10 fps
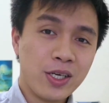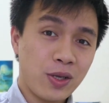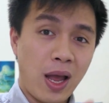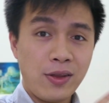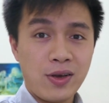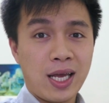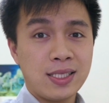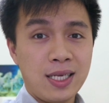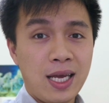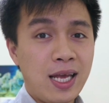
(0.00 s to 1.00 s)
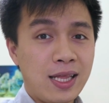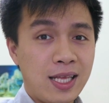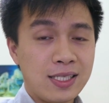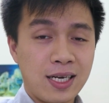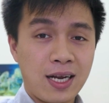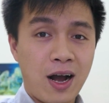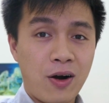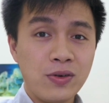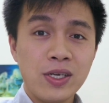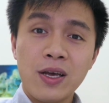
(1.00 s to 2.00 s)
So as you can see in this
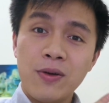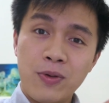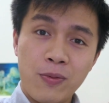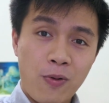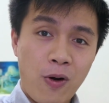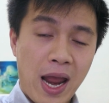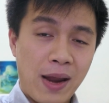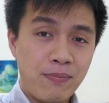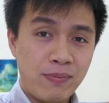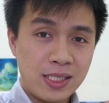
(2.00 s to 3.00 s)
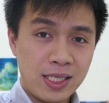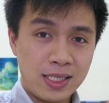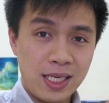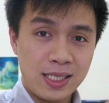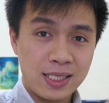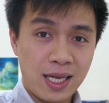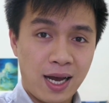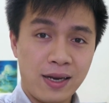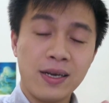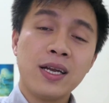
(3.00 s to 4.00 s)
account, people and business
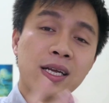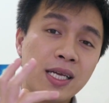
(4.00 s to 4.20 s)
inside,